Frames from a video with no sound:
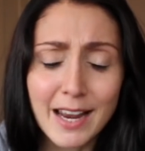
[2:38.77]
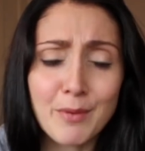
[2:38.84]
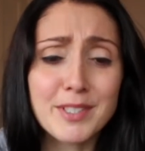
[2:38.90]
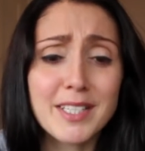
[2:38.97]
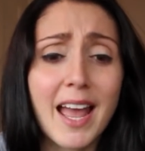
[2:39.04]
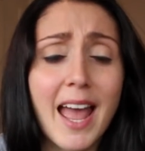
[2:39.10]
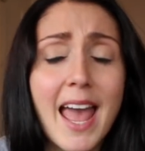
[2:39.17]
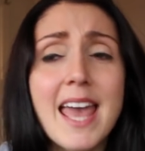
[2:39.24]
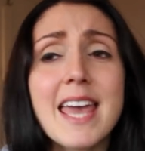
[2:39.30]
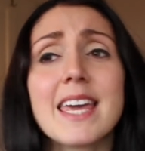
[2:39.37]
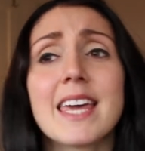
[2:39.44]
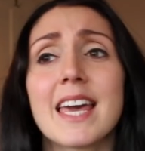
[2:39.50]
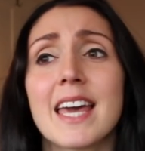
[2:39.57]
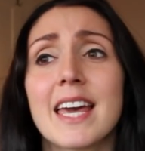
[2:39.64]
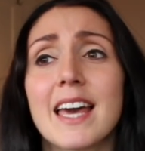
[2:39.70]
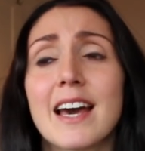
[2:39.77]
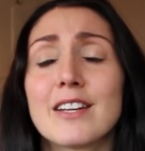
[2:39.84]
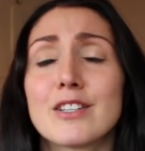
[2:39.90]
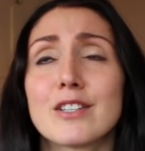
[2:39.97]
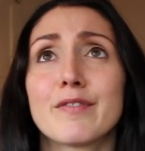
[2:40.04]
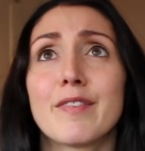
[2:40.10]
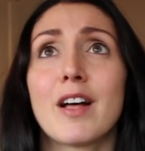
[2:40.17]
I was aching, I
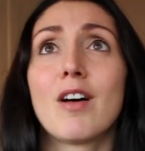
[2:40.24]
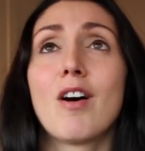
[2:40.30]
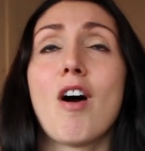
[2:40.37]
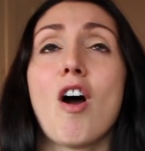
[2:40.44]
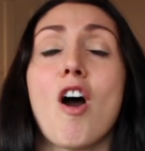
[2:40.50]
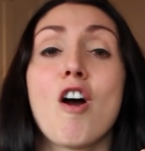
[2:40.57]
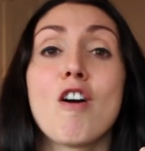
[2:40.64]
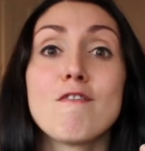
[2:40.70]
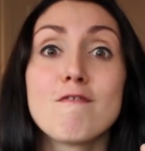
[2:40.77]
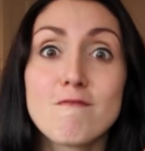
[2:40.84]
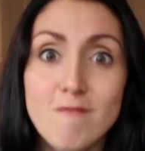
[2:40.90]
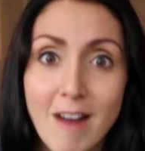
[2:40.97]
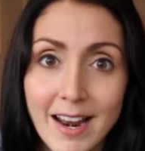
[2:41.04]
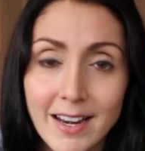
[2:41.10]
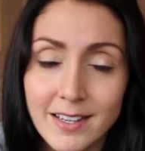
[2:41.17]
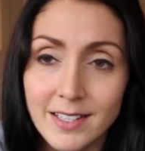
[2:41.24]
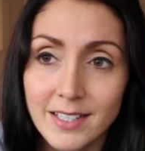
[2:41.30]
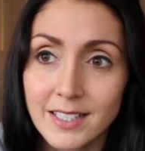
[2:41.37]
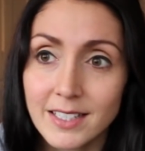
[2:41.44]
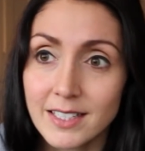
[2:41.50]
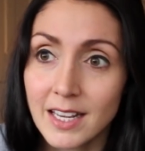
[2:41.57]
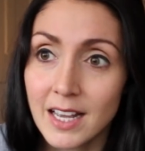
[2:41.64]
just felt
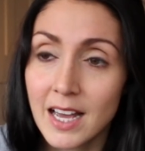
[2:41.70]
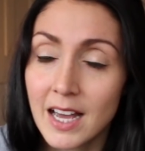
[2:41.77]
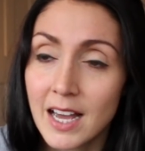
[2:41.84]
horrendous.